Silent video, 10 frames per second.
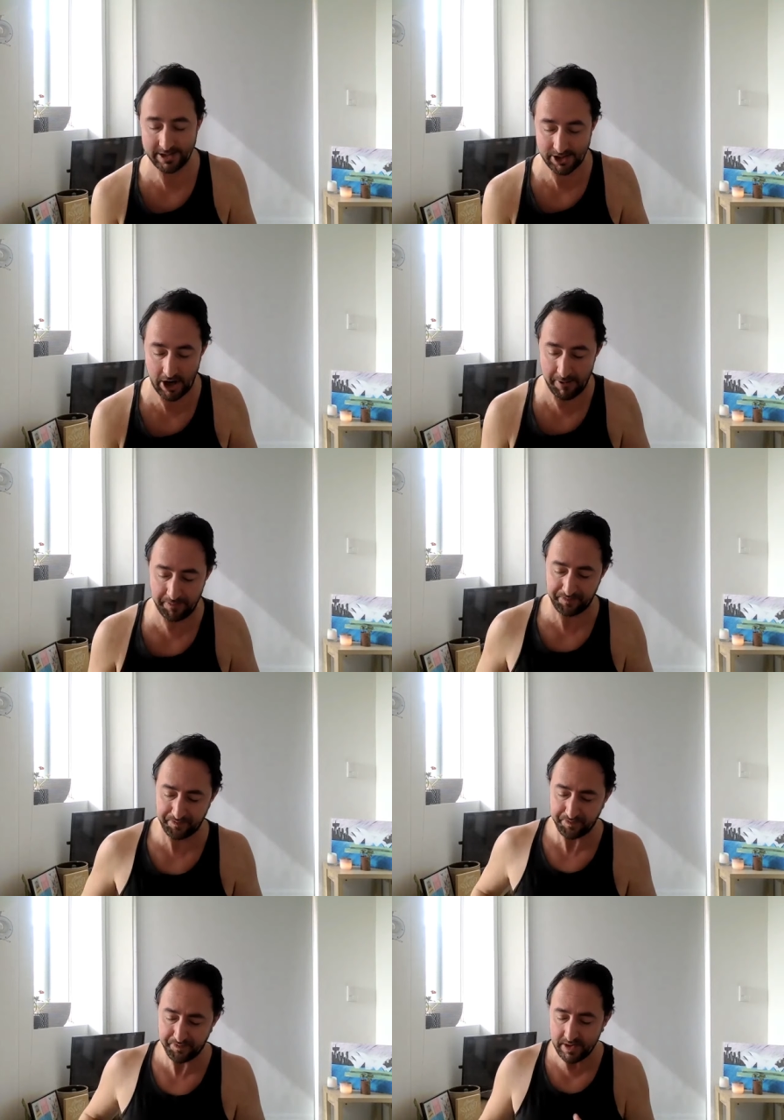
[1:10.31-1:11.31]
So
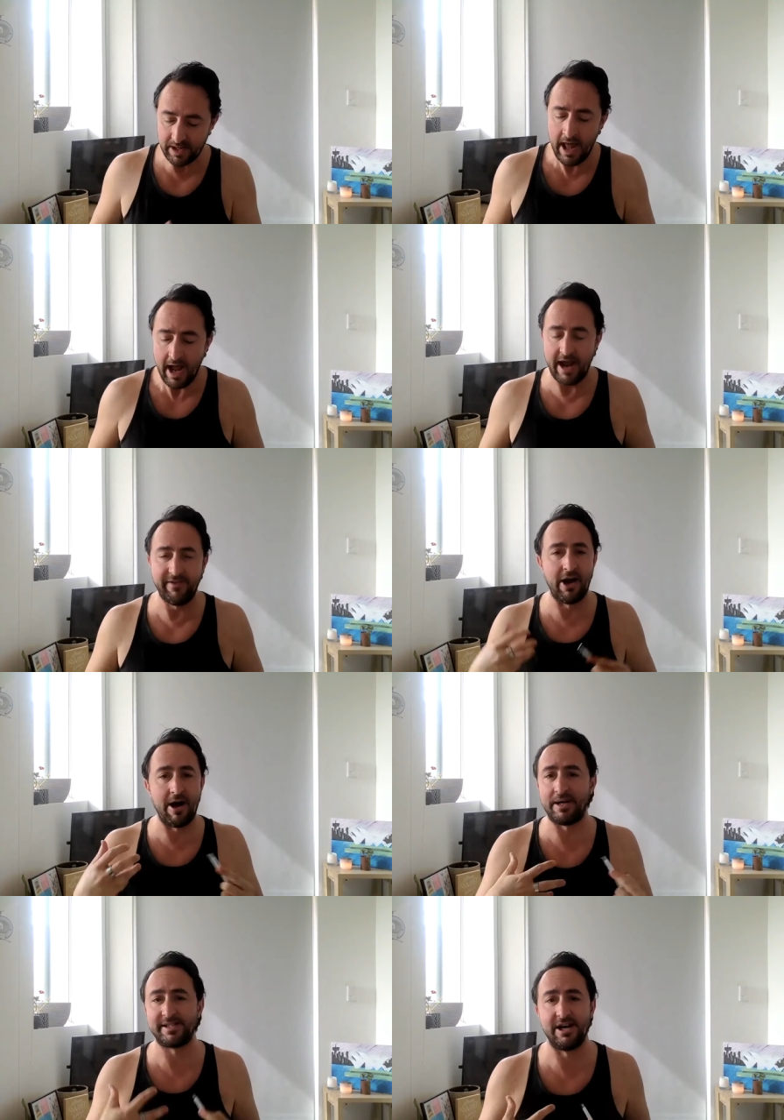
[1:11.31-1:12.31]
even
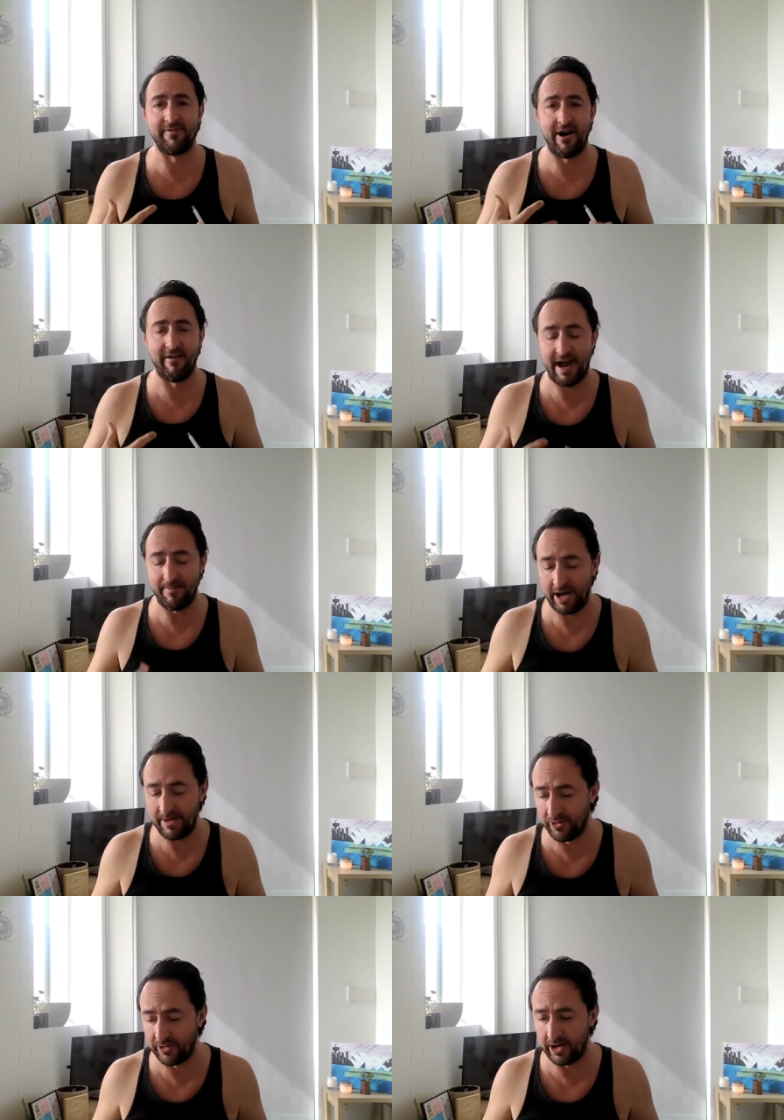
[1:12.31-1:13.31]
like myself, I've had
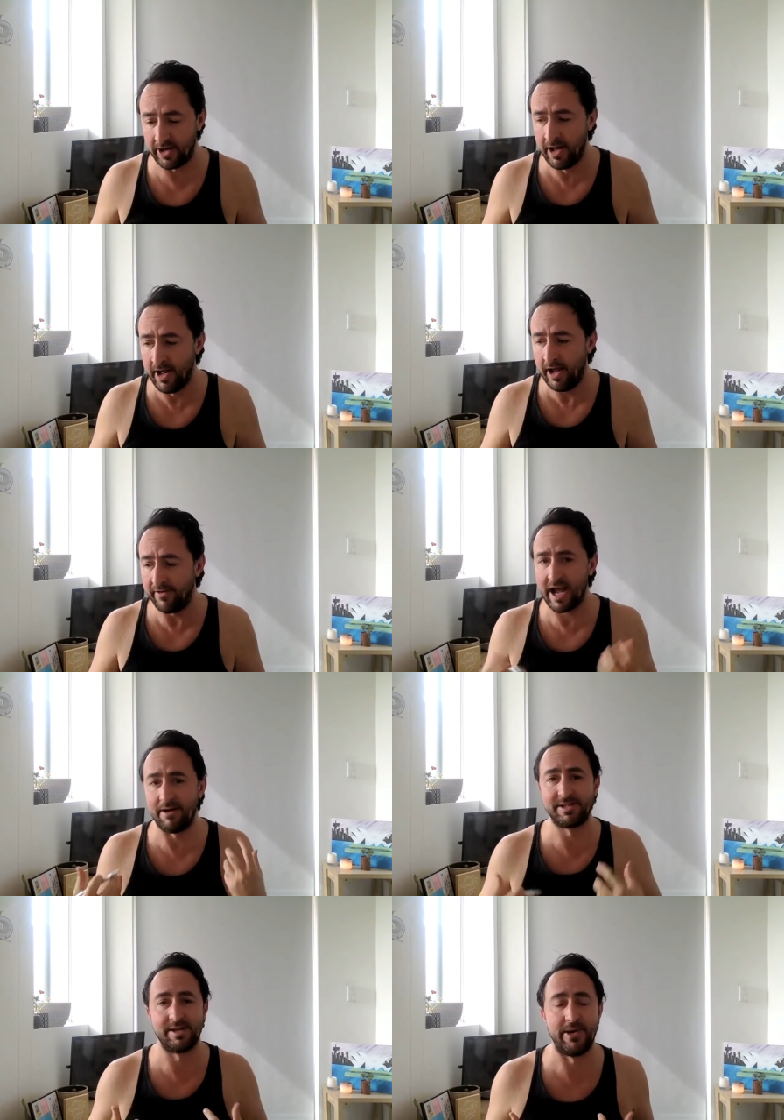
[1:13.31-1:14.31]
people that have
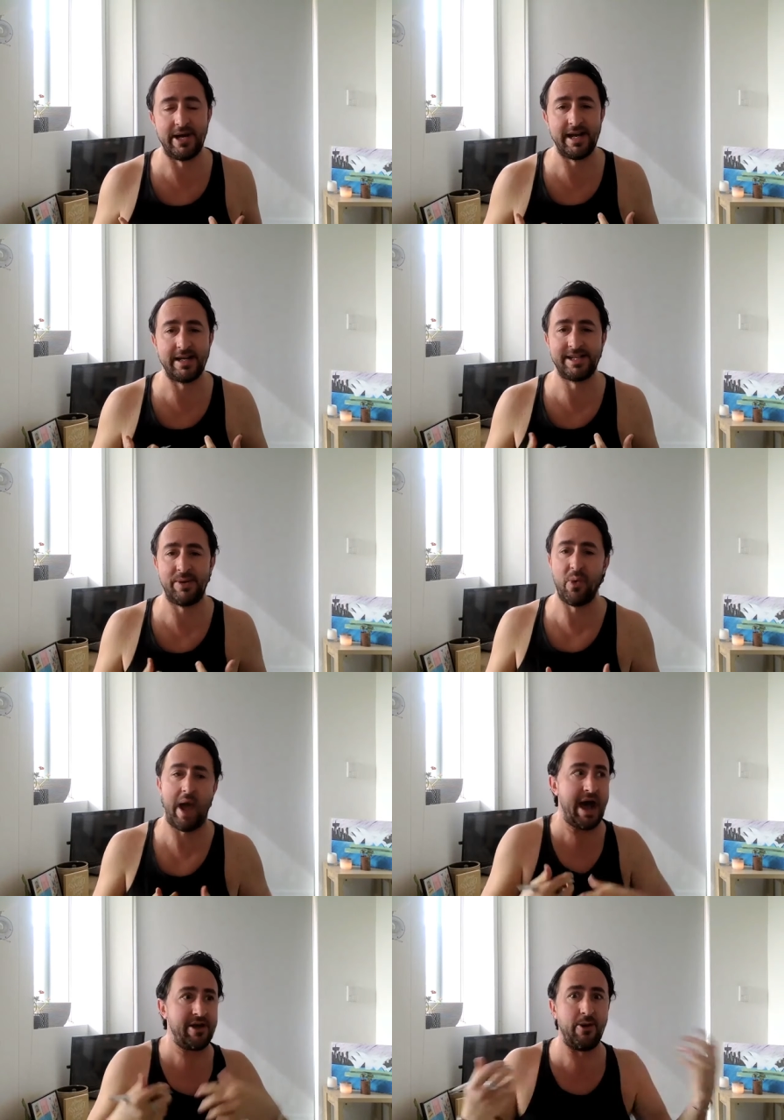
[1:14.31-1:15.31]
come to me and said,
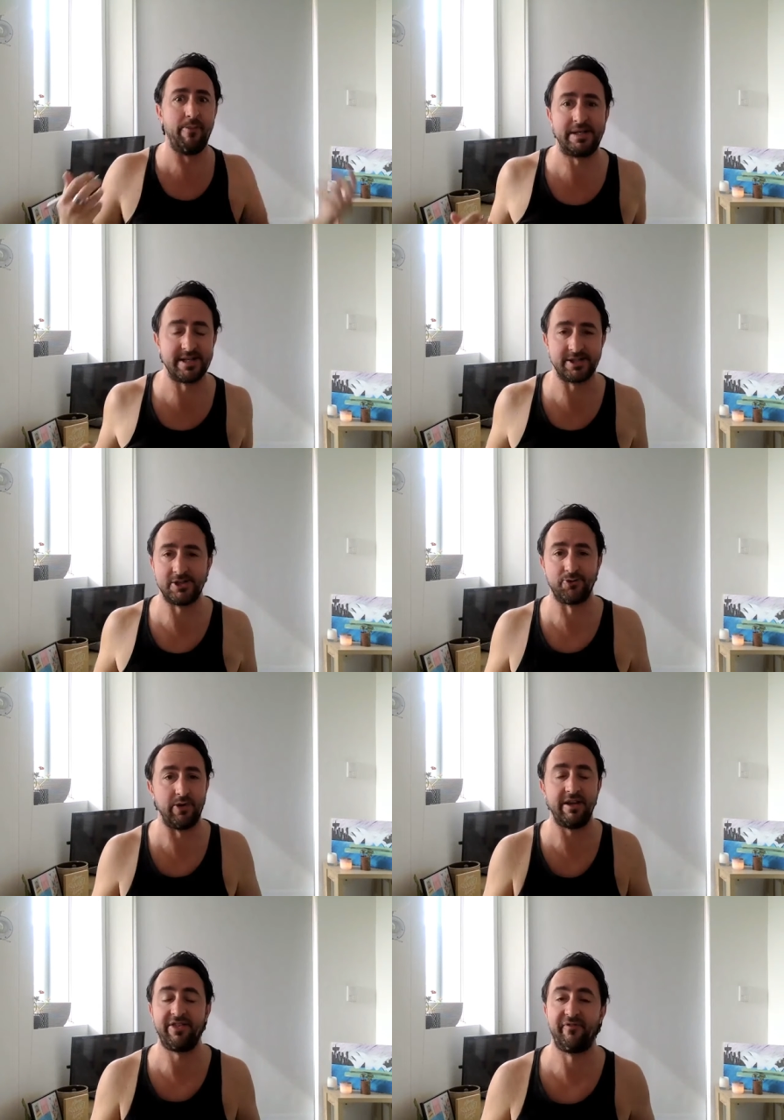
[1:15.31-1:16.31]
wow, your business has
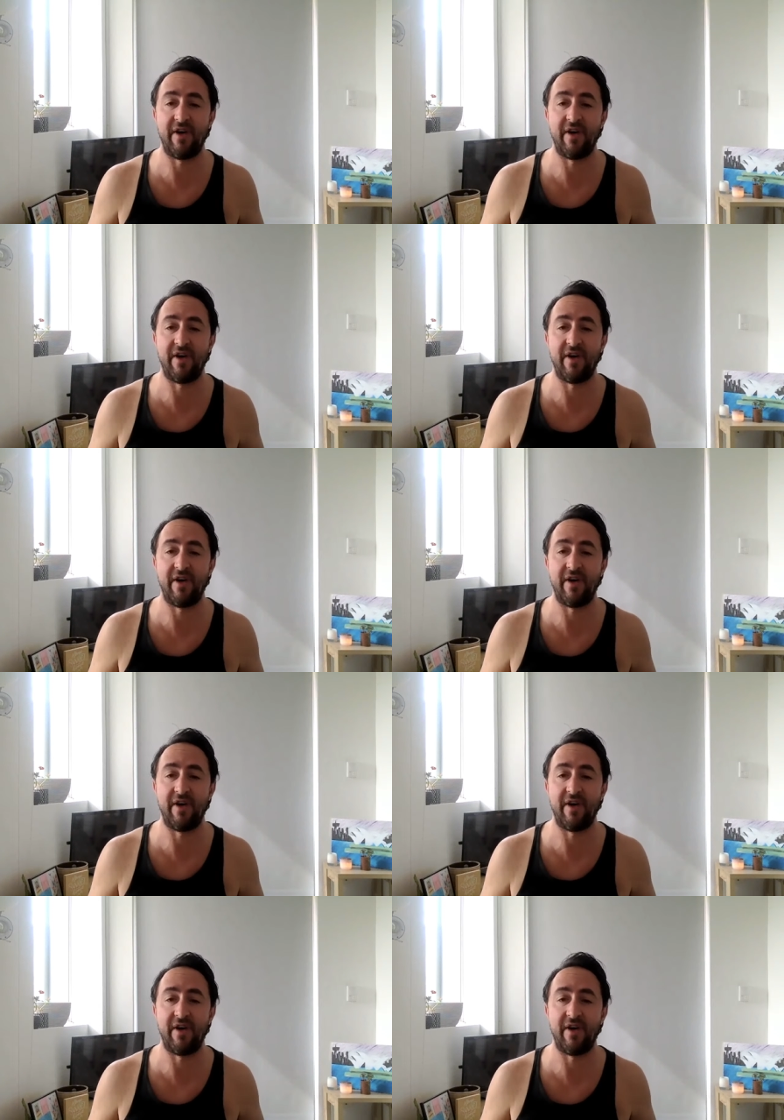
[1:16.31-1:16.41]
really